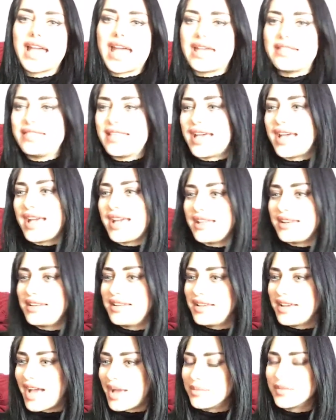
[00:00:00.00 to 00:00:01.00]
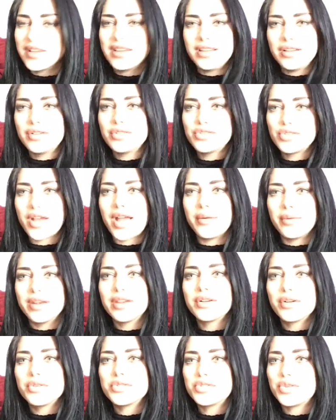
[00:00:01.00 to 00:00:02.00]
and then I'm gonna go try. I want
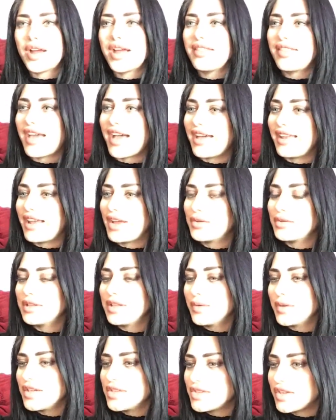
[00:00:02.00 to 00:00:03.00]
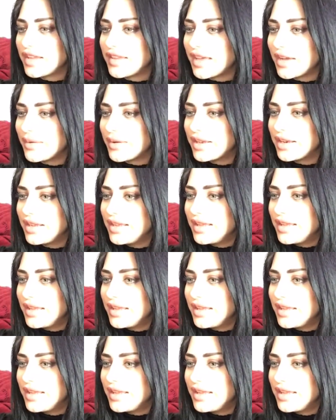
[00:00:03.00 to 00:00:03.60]
to go try that. I really want to try that one.